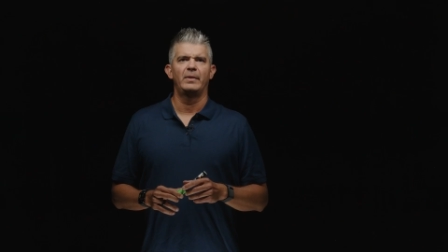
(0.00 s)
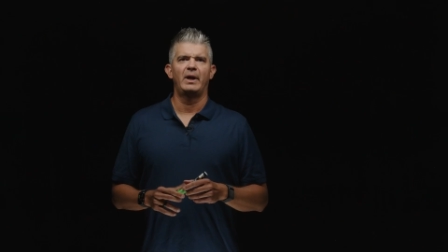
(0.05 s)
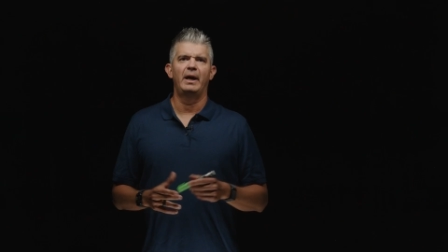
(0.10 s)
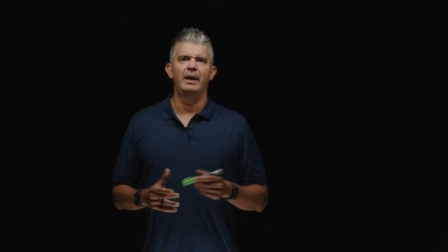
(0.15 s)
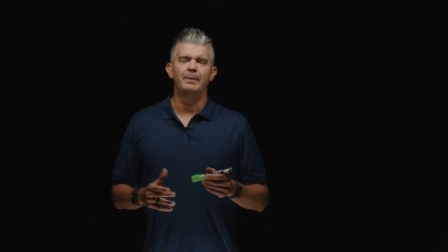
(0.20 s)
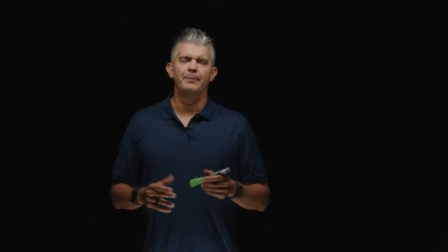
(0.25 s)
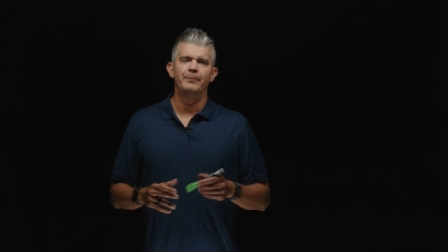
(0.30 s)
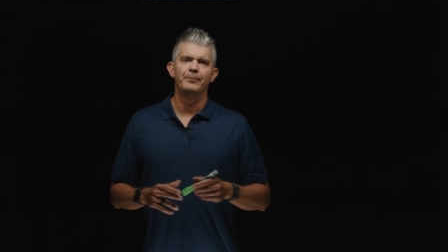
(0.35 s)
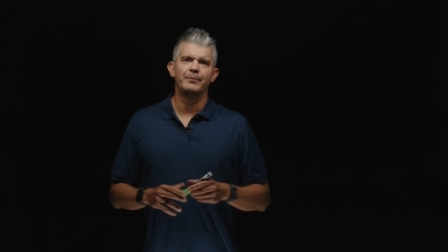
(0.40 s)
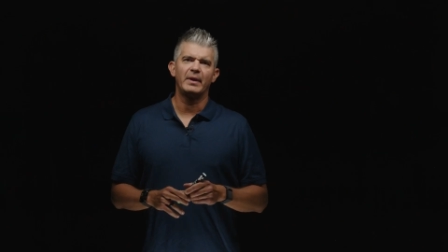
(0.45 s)

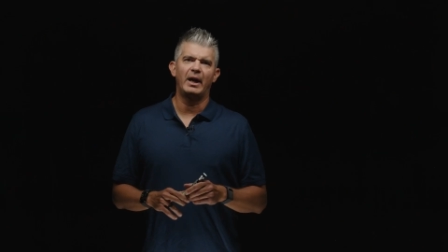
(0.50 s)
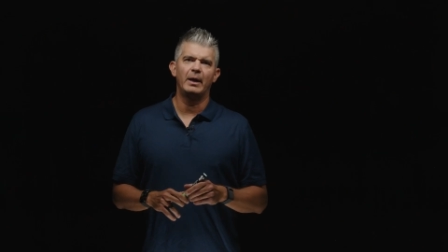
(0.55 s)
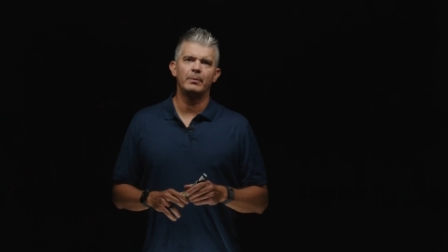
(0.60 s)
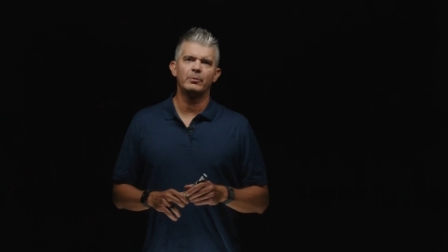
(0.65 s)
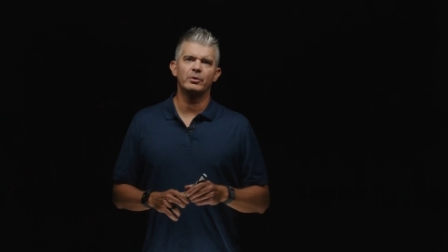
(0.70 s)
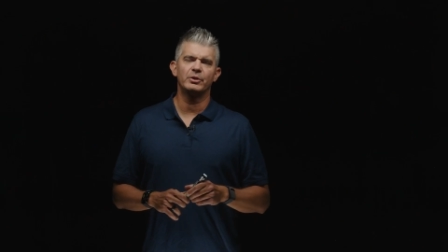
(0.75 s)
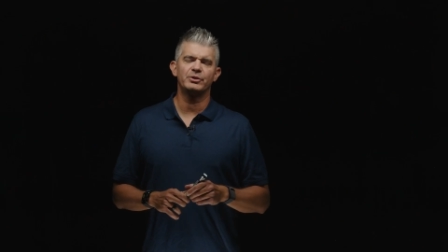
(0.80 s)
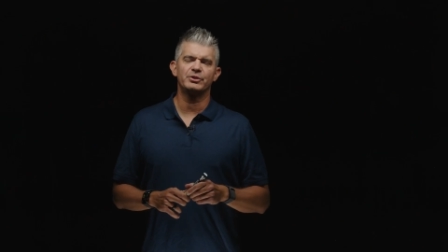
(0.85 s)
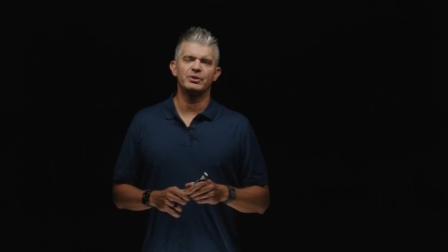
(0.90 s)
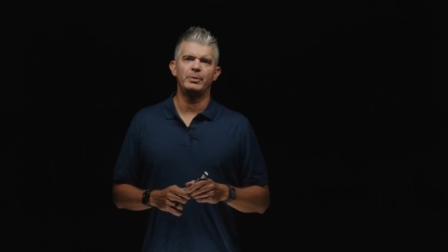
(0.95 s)
Hi, I'm
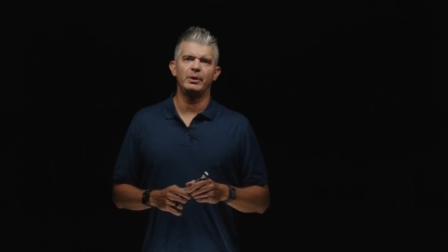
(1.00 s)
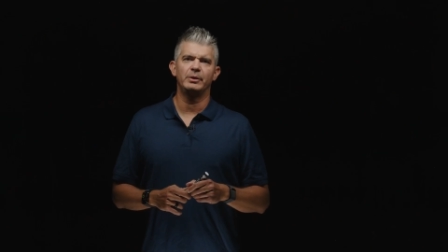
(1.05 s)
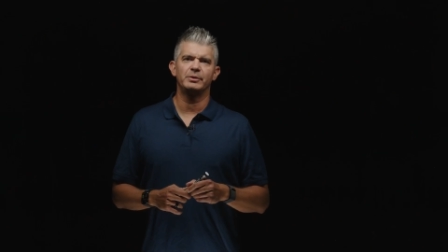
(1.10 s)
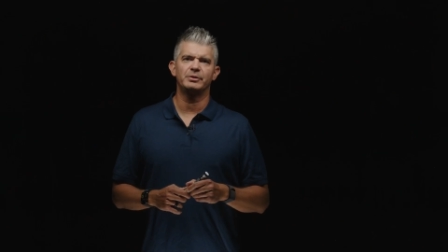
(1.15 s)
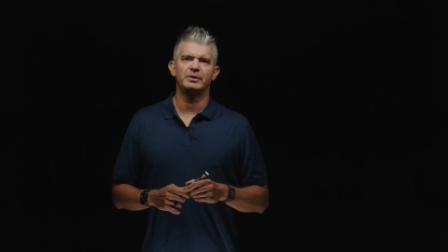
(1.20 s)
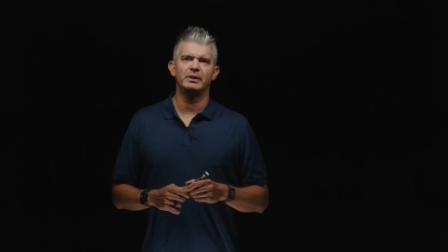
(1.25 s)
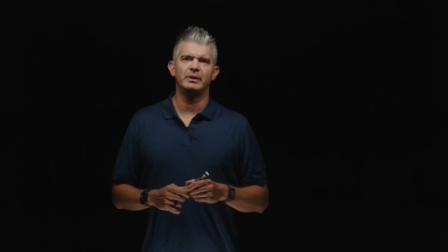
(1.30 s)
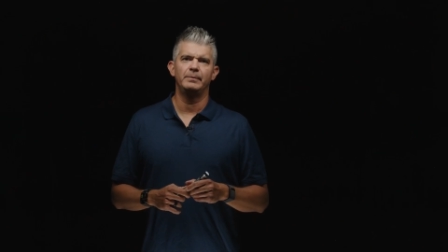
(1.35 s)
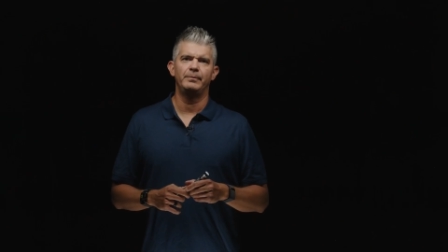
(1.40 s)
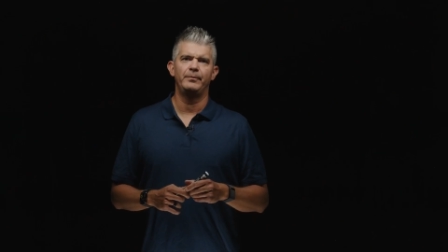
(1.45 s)
Christian
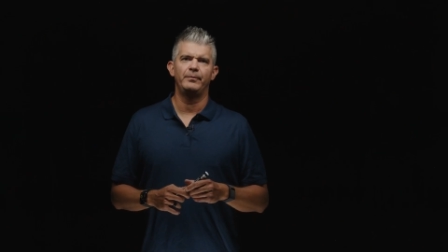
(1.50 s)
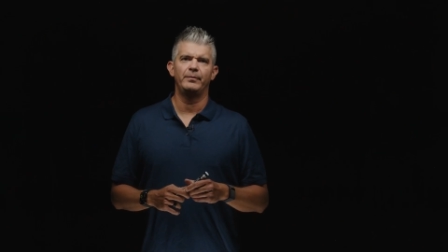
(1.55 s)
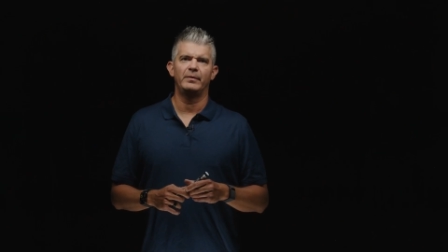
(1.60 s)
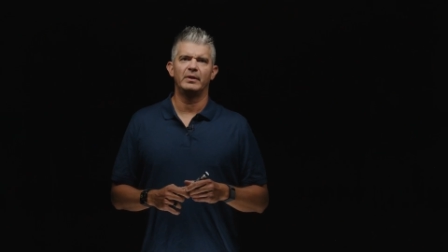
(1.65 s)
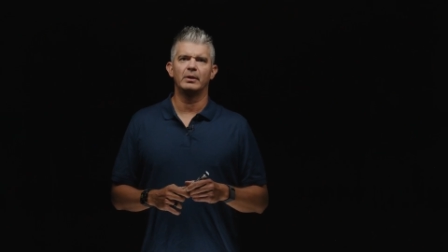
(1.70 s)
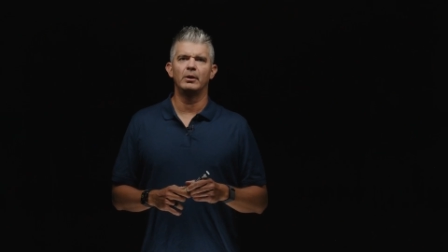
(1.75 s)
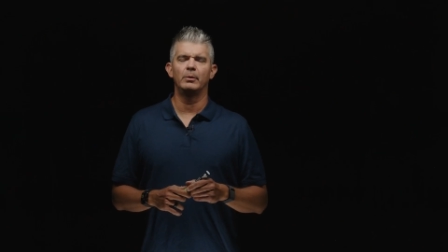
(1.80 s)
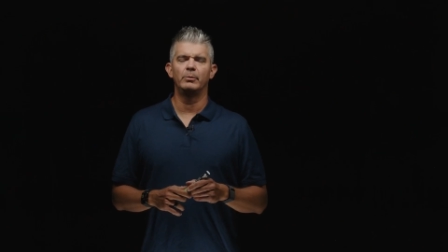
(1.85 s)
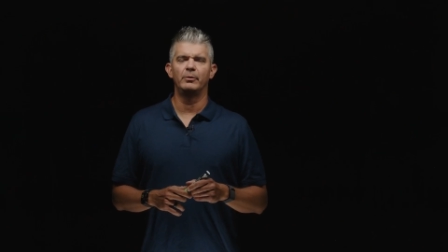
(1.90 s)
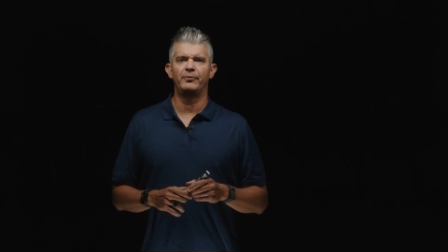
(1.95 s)
Posta,
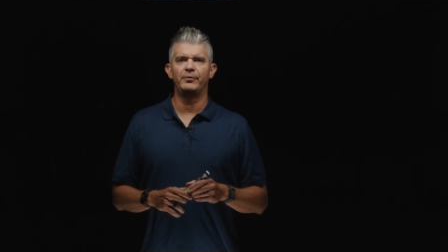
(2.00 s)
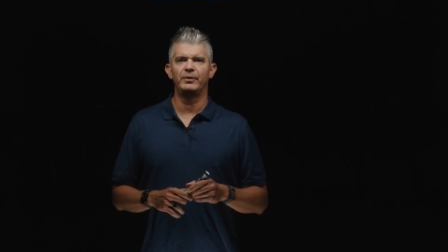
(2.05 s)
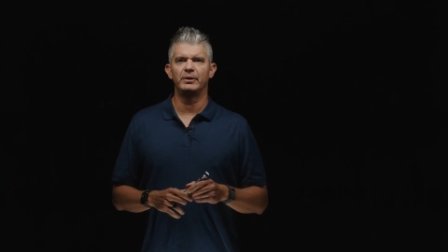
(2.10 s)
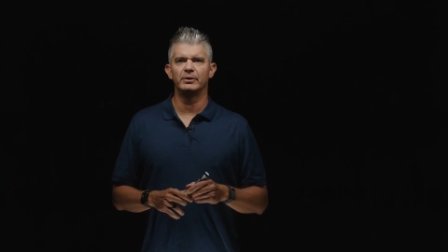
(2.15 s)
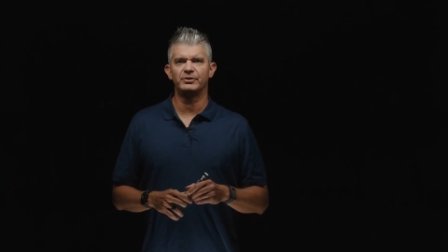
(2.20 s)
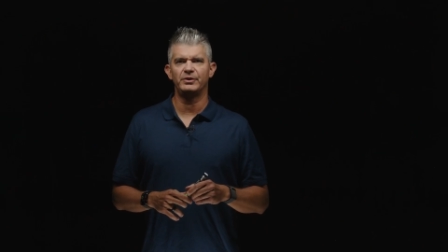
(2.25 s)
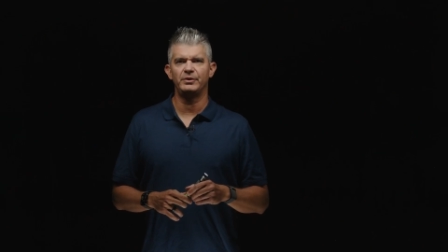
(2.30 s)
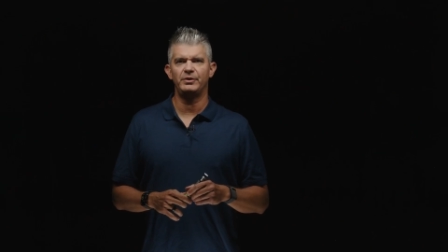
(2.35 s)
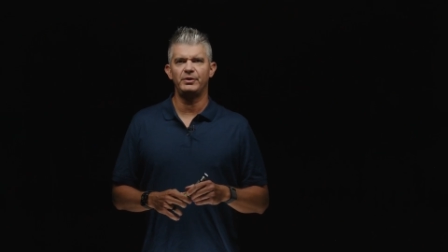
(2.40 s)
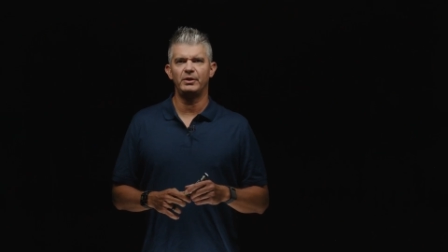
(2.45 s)
the global
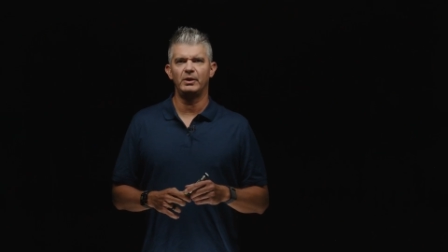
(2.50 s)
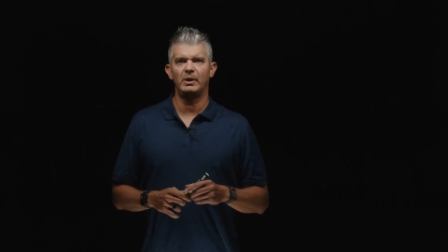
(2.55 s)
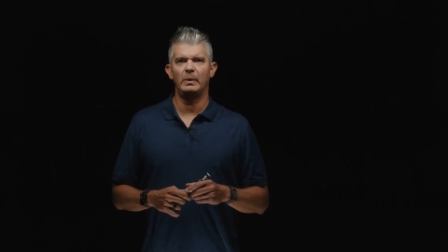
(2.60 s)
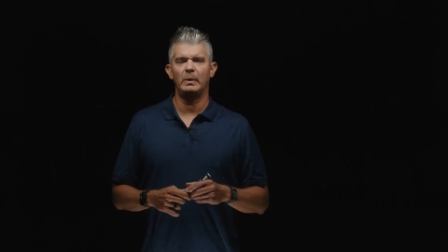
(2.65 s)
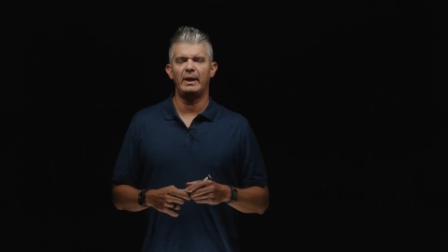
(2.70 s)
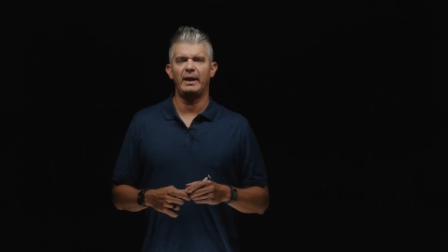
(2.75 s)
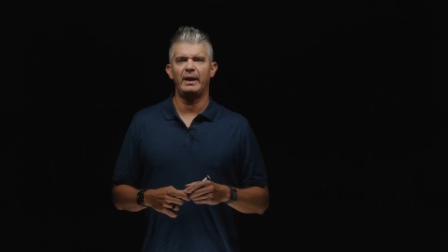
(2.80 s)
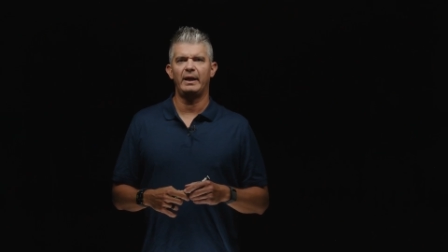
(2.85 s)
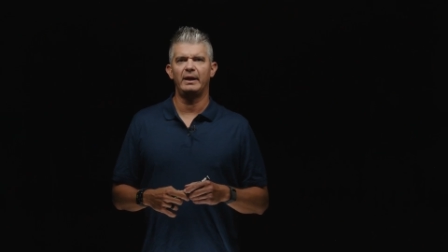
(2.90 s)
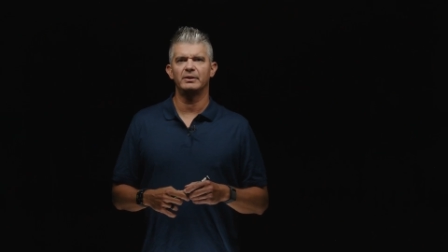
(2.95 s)
field
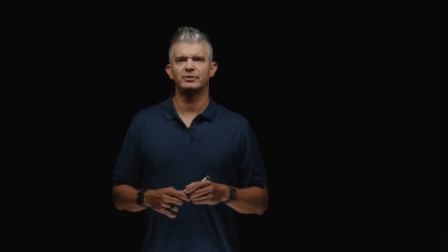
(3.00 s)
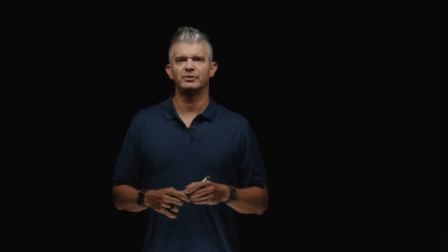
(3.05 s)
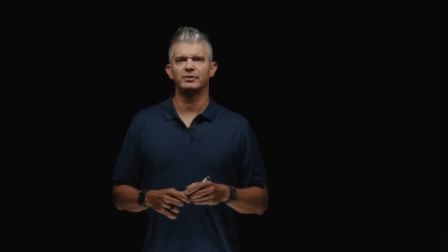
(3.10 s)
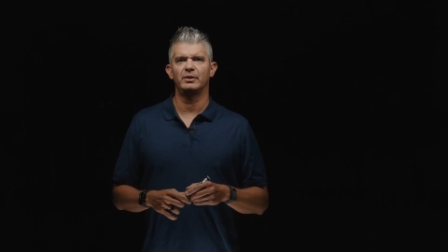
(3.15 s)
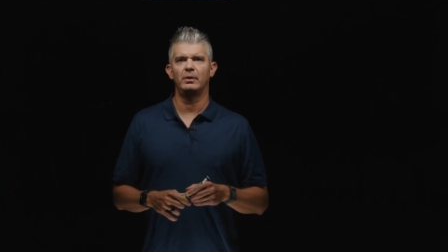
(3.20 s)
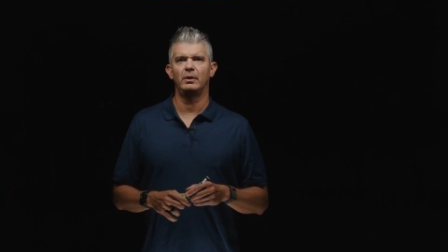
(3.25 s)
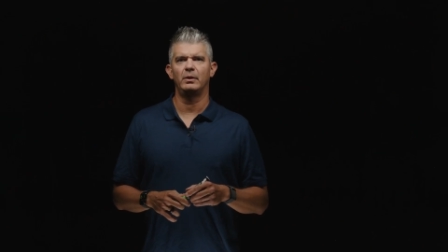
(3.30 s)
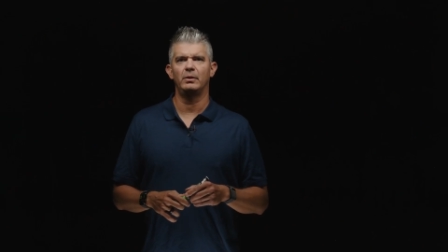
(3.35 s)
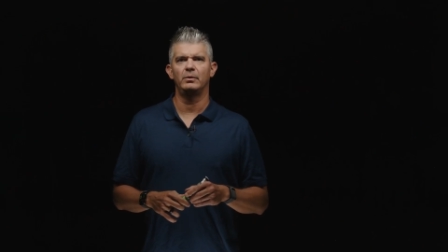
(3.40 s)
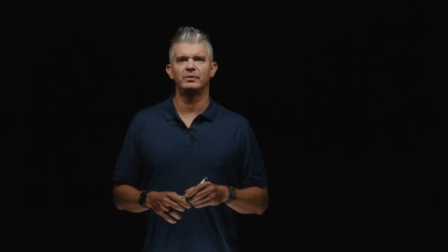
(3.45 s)
CTO at
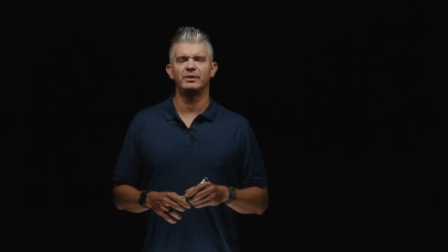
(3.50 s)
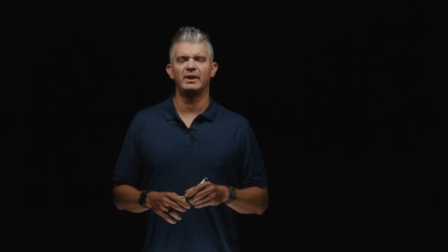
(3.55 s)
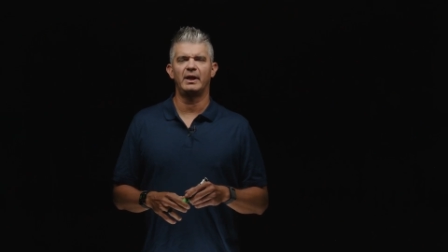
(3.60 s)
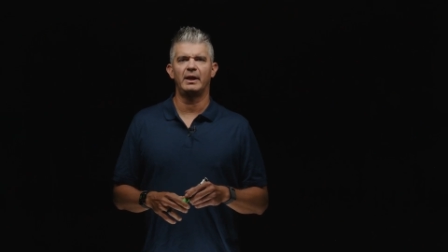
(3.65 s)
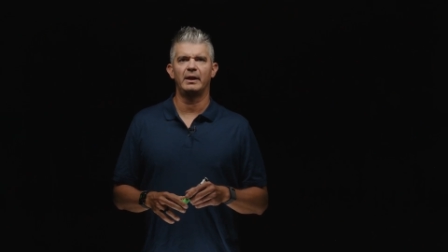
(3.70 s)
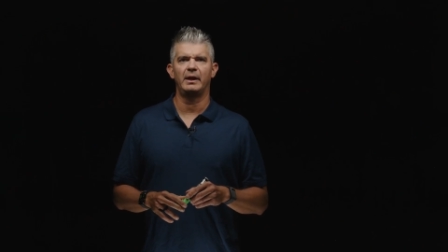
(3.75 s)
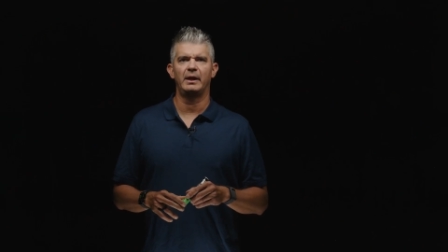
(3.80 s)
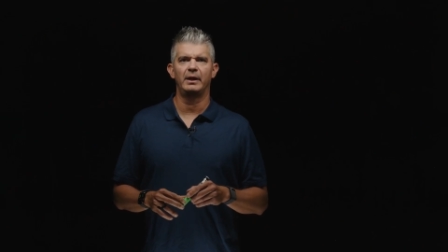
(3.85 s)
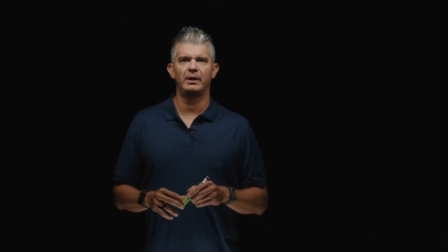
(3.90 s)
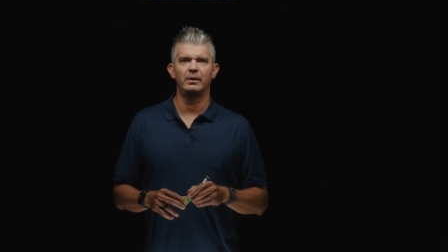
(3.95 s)

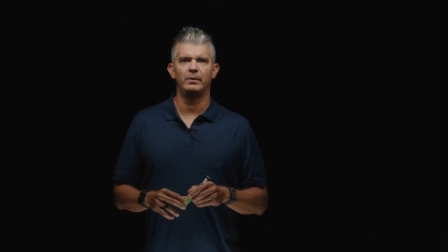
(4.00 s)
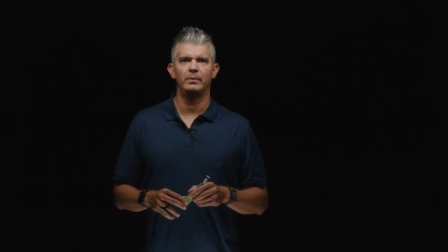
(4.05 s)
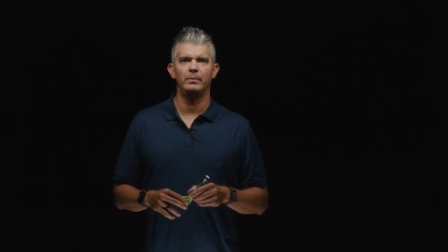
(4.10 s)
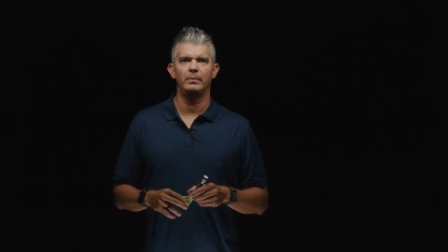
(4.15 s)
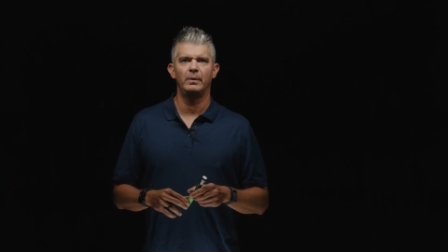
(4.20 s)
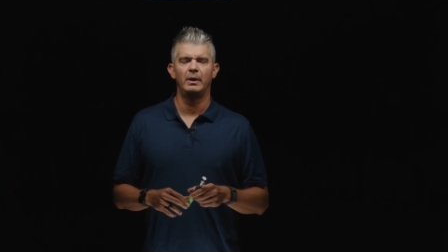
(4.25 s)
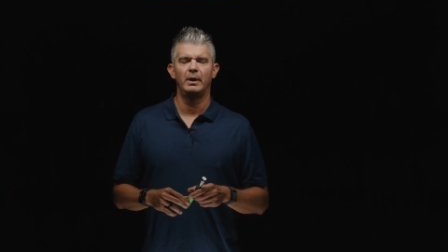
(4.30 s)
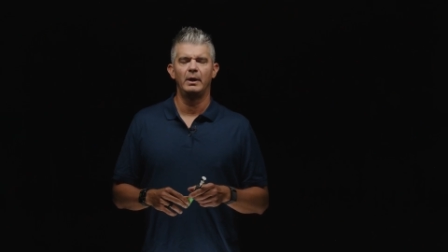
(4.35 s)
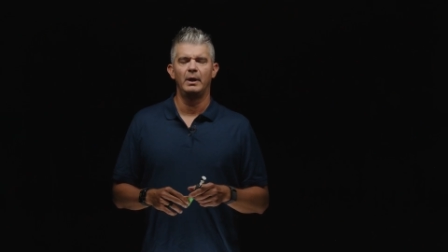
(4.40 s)
solo.io.